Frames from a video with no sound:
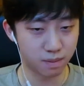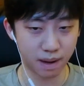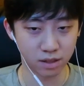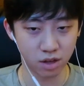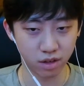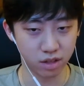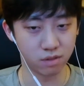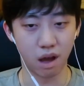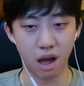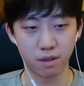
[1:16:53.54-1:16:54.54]
by talking
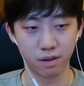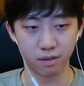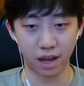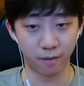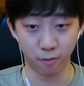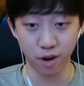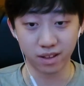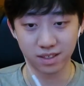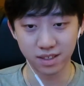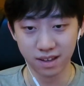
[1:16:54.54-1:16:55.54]
to other like
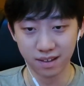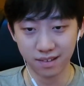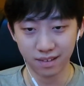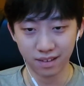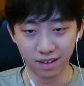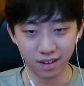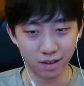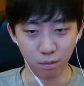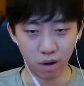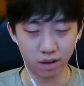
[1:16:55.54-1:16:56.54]
friends. It
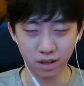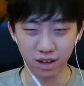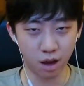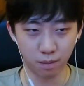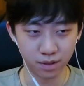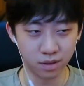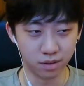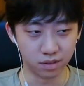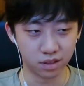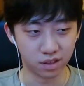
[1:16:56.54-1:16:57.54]
could help
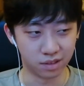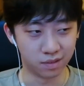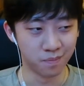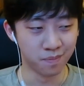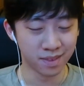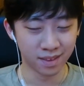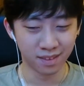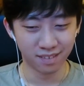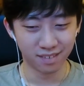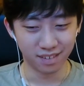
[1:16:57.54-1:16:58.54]
too. So
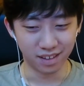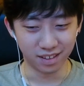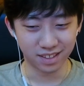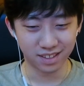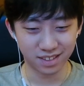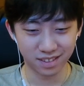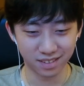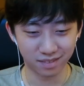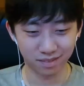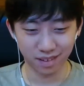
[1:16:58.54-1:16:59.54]
it's,
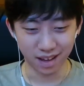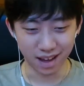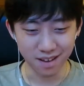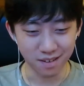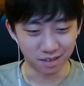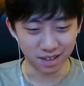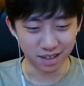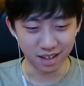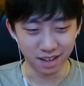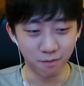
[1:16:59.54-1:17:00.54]
I don't know,
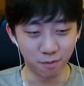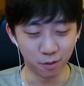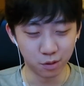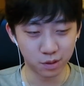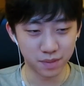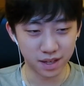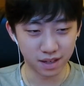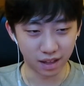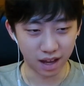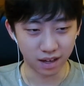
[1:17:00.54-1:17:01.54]
it influenced me
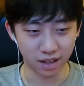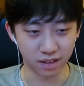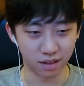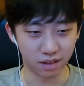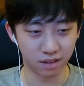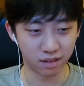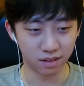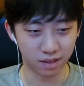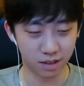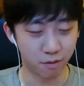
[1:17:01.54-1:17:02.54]
a lot in
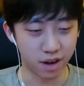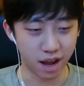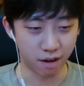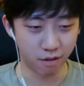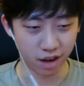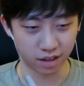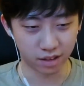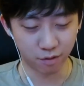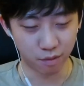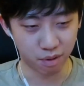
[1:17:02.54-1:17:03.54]
different area,
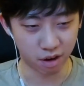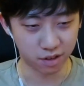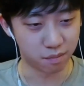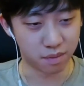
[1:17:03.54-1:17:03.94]
different parts of